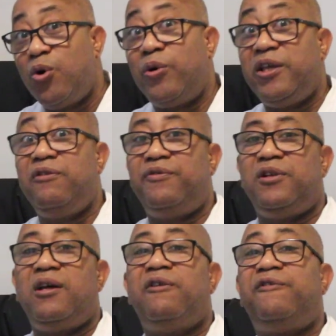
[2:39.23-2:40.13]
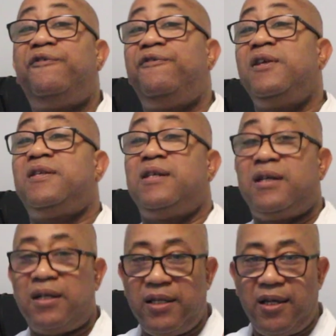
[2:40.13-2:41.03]
or even
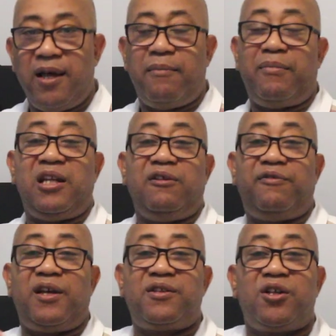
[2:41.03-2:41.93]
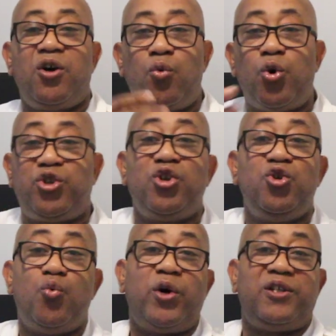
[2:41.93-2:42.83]
physically manifest what
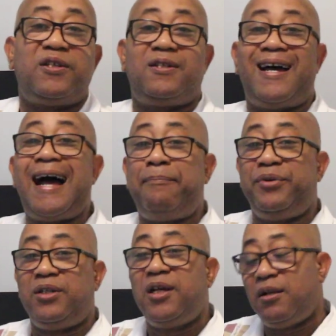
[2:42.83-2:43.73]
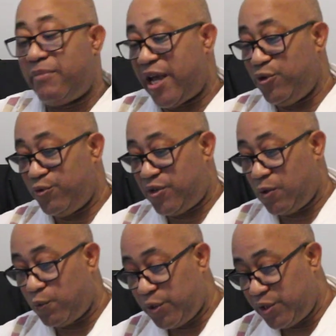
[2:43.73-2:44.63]
you want to happen by
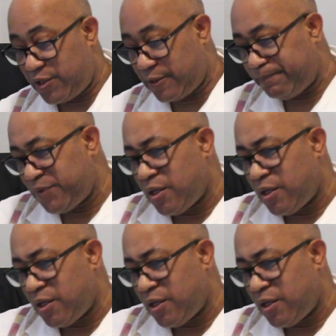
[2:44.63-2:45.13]
using words.